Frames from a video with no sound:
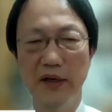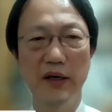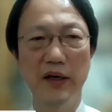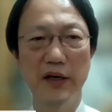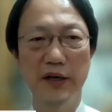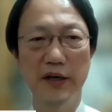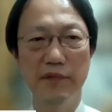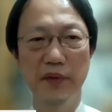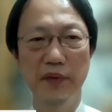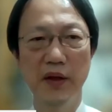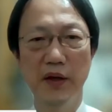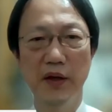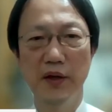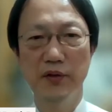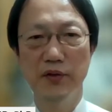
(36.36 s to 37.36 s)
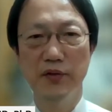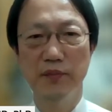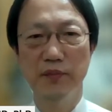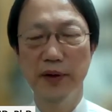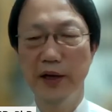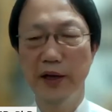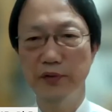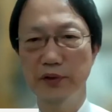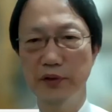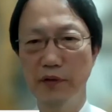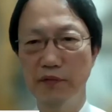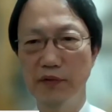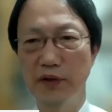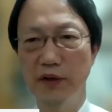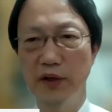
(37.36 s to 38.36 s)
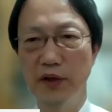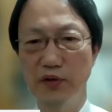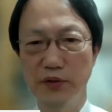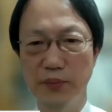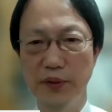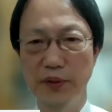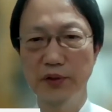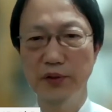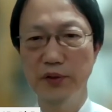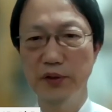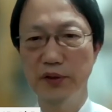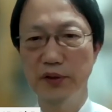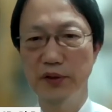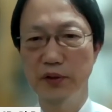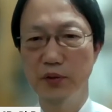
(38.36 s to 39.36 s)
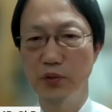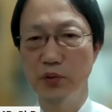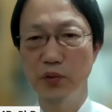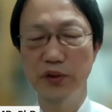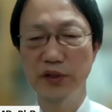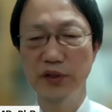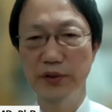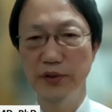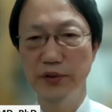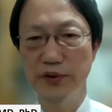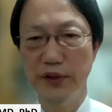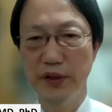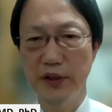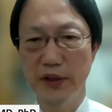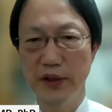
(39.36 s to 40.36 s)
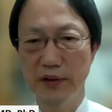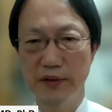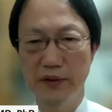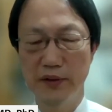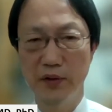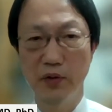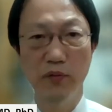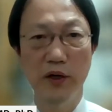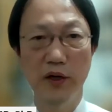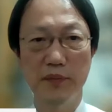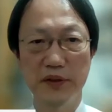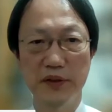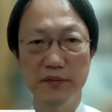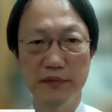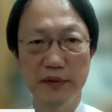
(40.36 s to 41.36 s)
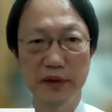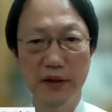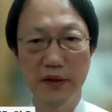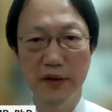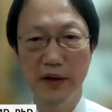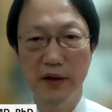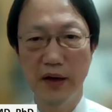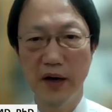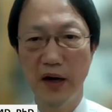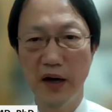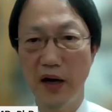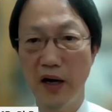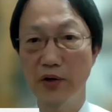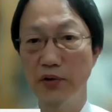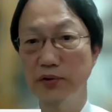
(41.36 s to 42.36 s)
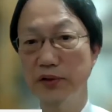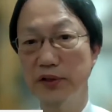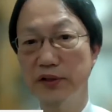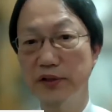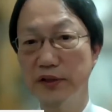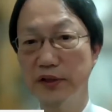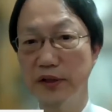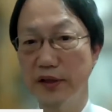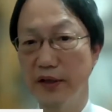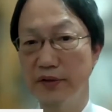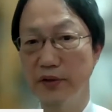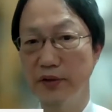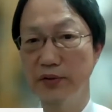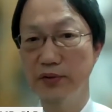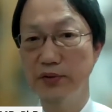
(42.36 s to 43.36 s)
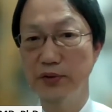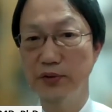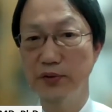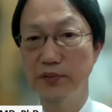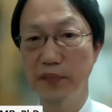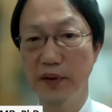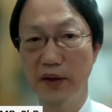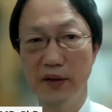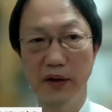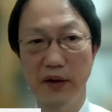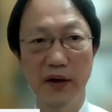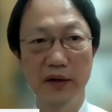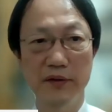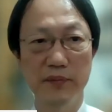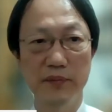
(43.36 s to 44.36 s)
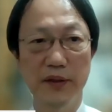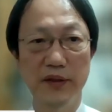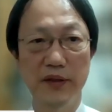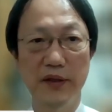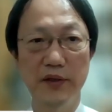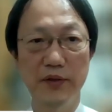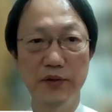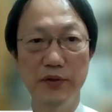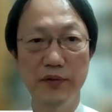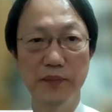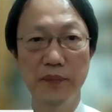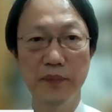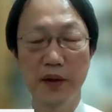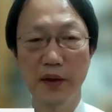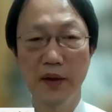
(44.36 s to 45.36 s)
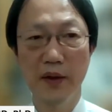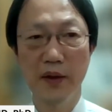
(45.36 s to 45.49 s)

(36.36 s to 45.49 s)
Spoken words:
time to manage those patients, we use the dopamine agonist and also other medication.